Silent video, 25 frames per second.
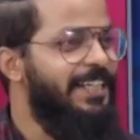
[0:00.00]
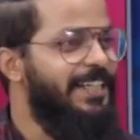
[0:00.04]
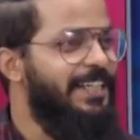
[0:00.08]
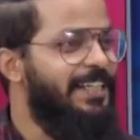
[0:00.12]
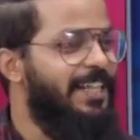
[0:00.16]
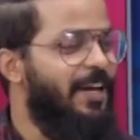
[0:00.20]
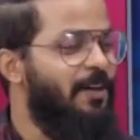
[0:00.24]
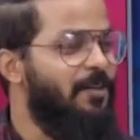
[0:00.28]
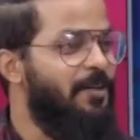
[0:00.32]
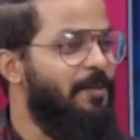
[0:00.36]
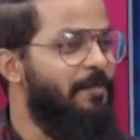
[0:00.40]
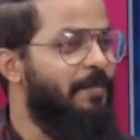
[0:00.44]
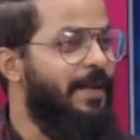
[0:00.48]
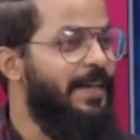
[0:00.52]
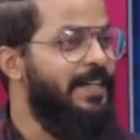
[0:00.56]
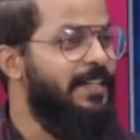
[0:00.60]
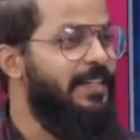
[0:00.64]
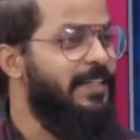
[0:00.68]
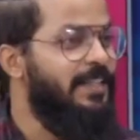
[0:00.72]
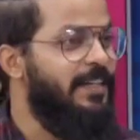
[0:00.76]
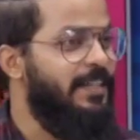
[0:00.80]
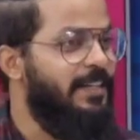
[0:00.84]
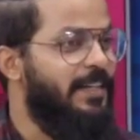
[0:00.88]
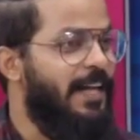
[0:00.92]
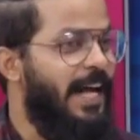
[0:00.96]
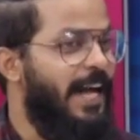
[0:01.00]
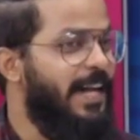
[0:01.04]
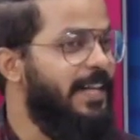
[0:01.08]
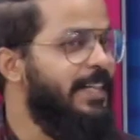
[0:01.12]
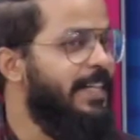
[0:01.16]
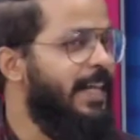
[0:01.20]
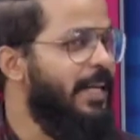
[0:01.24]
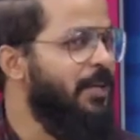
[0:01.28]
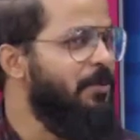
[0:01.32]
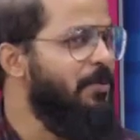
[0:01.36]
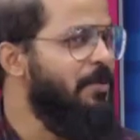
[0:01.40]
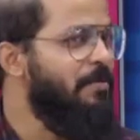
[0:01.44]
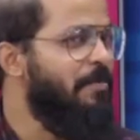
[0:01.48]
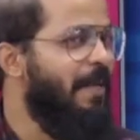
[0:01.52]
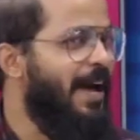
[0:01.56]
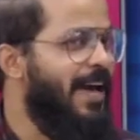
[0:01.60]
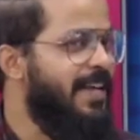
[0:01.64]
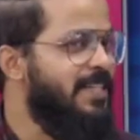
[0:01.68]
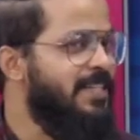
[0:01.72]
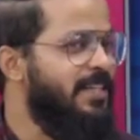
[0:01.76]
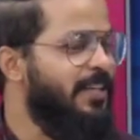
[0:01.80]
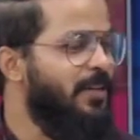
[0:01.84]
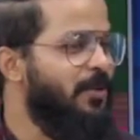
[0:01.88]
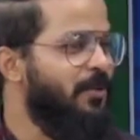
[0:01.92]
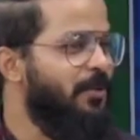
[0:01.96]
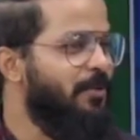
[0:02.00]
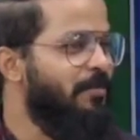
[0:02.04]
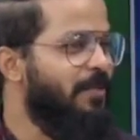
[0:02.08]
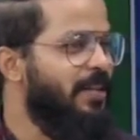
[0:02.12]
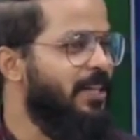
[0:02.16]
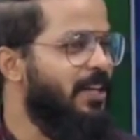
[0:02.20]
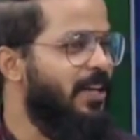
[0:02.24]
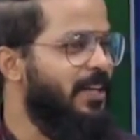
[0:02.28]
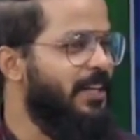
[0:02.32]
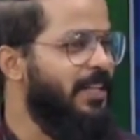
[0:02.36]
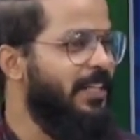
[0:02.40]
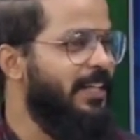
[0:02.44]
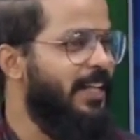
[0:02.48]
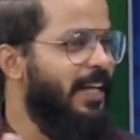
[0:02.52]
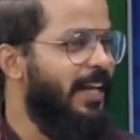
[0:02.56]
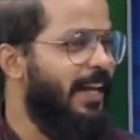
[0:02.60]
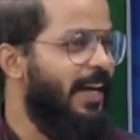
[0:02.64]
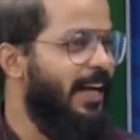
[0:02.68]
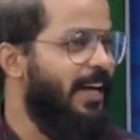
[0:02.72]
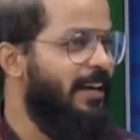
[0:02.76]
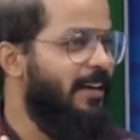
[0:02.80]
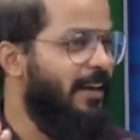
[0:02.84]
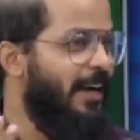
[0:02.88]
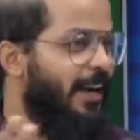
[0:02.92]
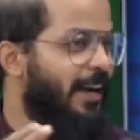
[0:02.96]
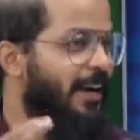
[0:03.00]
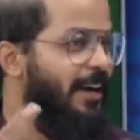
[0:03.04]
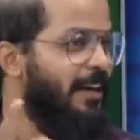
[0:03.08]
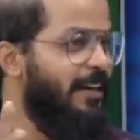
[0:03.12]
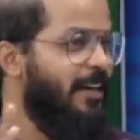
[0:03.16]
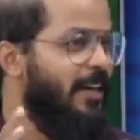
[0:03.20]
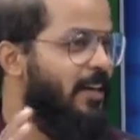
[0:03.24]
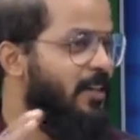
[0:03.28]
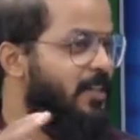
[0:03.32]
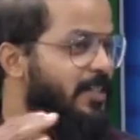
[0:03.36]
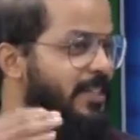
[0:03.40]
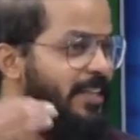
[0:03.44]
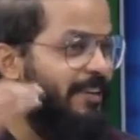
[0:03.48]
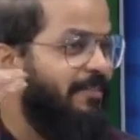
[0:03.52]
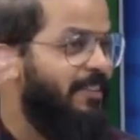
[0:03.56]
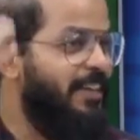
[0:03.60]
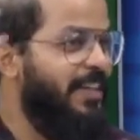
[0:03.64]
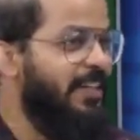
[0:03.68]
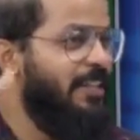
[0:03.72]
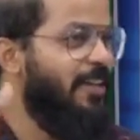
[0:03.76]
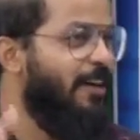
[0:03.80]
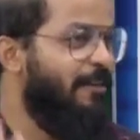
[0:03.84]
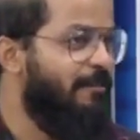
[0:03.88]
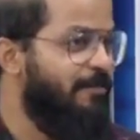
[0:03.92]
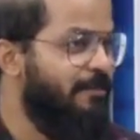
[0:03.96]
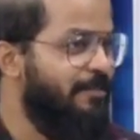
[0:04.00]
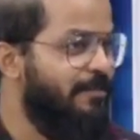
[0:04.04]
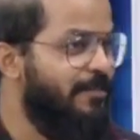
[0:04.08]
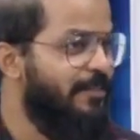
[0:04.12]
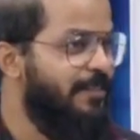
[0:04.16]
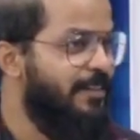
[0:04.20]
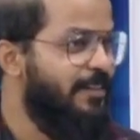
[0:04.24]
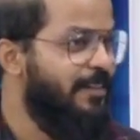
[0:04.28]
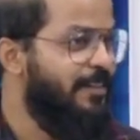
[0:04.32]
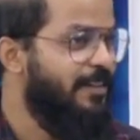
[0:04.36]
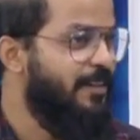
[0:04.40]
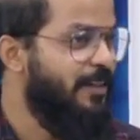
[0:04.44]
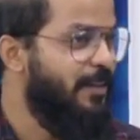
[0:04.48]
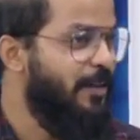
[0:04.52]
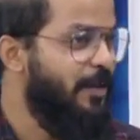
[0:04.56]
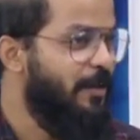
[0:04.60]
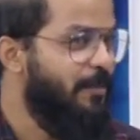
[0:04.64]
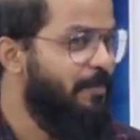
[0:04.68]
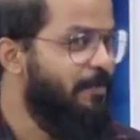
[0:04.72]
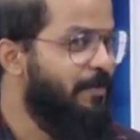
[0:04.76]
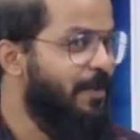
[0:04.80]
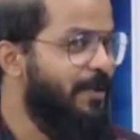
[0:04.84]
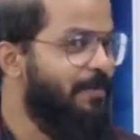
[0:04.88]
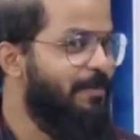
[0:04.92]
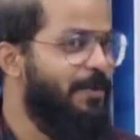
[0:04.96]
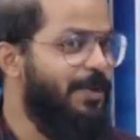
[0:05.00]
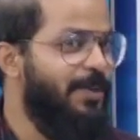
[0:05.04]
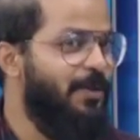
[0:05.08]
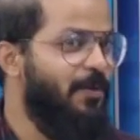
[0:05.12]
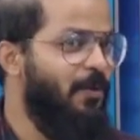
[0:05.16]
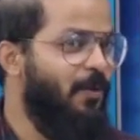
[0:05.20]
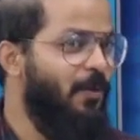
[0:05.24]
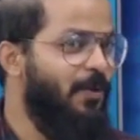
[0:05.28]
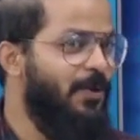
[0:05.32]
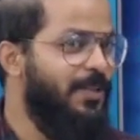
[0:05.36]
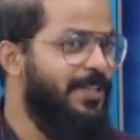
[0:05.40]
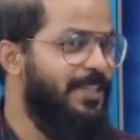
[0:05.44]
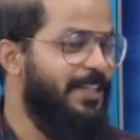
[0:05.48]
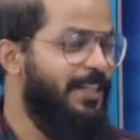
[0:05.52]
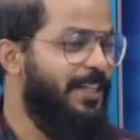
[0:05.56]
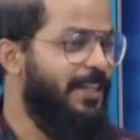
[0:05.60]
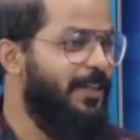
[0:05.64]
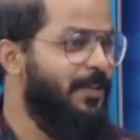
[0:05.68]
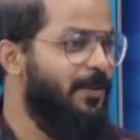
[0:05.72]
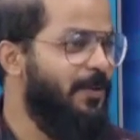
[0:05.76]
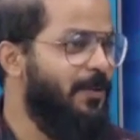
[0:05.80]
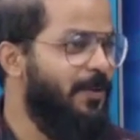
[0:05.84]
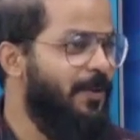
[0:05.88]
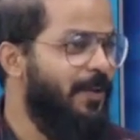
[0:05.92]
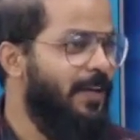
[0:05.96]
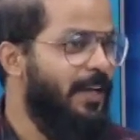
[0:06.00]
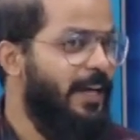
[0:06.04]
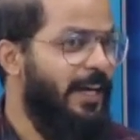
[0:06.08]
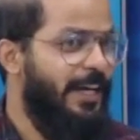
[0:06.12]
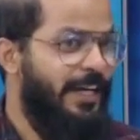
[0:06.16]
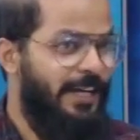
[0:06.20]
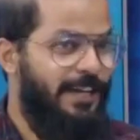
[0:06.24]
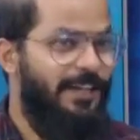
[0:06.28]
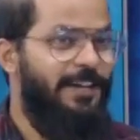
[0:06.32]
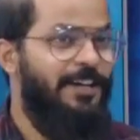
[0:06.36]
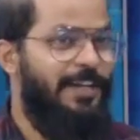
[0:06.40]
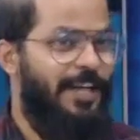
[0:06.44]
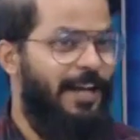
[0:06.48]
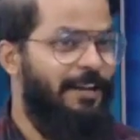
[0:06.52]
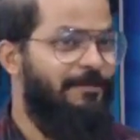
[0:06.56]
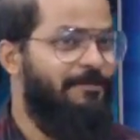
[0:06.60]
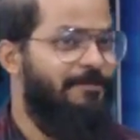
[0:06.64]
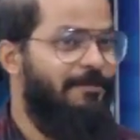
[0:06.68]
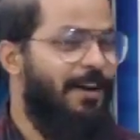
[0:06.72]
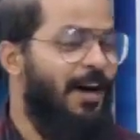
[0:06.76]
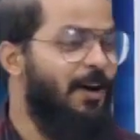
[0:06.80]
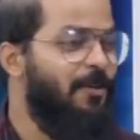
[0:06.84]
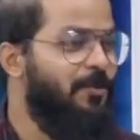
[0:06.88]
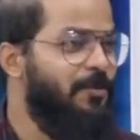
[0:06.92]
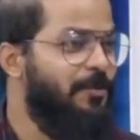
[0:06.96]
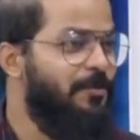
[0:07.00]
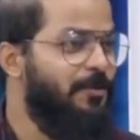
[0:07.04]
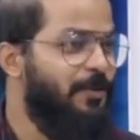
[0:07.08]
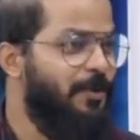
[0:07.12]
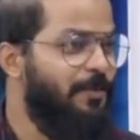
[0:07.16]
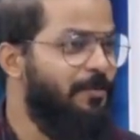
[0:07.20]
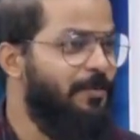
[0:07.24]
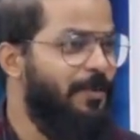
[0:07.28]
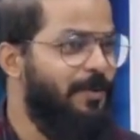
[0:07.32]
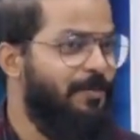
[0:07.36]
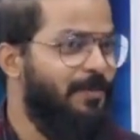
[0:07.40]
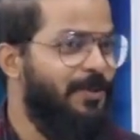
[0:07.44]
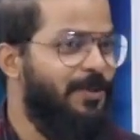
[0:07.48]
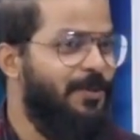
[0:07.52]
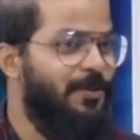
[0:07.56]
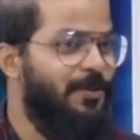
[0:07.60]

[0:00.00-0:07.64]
it, how they maintain it. And can you imagine a woman cutting the hair and saving it off? People won't, here I found few people.